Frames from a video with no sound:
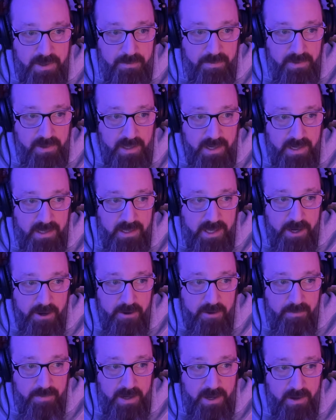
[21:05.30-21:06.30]
people that I
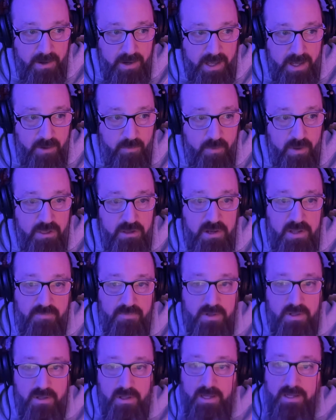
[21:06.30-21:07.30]
cared about. And it wasn't
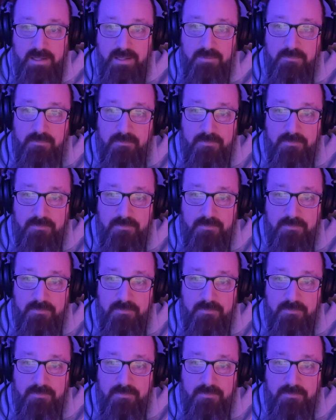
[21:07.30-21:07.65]
even like,